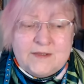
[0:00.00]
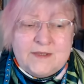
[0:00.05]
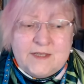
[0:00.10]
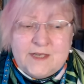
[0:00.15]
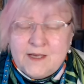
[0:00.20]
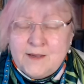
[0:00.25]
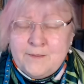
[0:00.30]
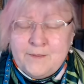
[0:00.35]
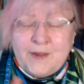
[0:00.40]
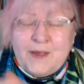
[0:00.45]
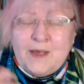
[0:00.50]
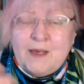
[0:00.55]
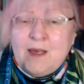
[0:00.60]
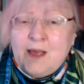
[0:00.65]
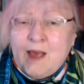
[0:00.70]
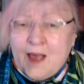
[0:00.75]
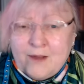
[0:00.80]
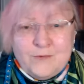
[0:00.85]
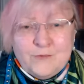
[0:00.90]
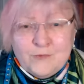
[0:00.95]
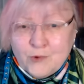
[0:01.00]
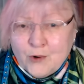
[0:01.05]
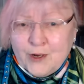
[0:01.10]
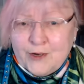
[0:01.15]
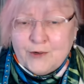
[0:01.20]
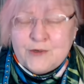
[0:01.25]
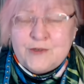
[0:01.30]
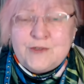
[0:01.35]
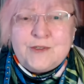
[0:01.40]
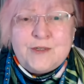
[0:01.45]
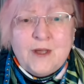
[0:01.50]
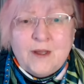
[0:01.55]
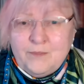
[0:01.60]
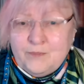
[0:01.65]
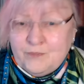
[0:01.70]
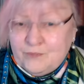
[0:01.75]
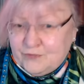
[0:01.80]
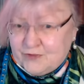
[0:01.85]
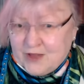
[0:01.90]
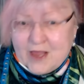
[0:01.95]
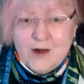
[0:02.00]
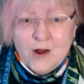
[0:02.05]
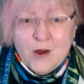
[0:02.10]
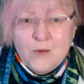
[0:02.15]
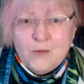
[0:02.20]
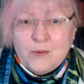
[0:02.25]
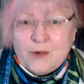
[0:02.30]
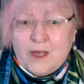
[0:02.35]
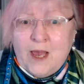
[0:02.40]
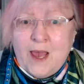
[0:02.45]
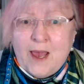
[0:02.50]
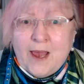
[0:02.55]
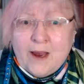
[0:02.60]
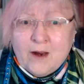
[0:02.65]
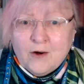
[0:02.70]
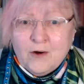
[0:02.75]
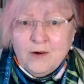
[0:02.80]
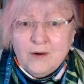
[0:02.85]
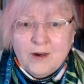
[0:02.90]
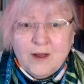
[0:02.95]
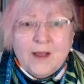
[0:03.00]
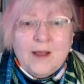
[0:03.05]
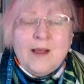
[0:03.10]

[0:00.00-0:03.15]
DMB and Reuters, they don't care.